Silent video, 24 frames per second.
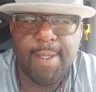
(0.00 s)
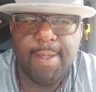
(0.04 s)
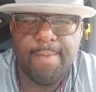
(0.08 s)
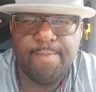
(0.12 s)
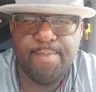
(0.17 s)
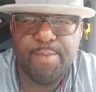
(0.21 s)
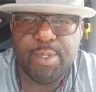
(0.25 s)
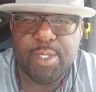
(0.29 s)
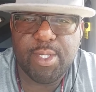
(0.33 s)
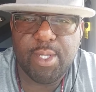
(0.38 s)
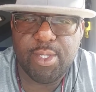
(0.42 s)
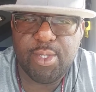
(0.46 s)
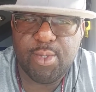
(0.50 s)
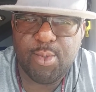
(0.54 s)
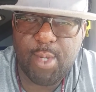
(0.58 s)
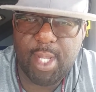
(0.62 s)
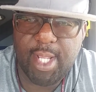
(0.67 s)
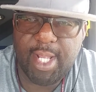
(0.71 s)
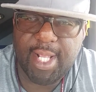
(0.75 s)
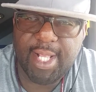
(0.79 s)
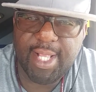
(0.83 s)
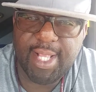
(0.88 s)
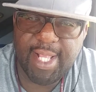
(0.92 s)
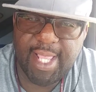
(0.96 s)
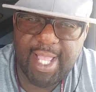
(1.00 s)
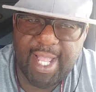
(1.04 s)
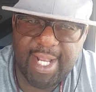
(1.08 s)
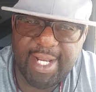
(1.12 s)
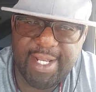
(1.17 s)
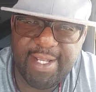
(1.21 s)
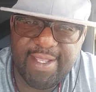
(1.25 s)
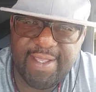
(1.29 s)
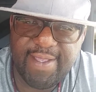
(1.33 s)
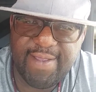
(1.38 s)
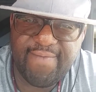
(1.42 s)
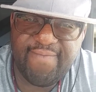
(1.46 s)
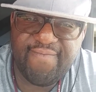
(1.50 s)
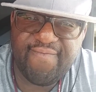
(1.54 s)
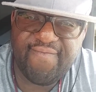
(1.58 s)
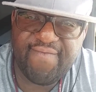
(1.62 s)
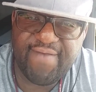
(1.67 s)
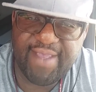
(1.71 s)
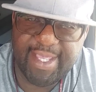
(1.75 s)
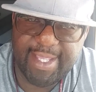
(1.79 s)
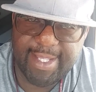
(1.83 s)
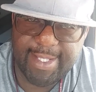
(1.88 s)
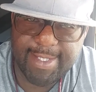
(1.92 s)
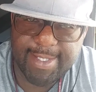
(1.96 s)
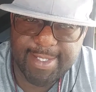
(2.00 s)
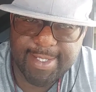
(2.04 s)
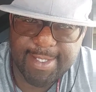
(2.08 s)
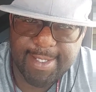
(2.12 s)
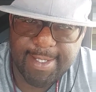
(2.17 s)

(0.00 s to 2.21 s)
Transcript: So you had a lot of events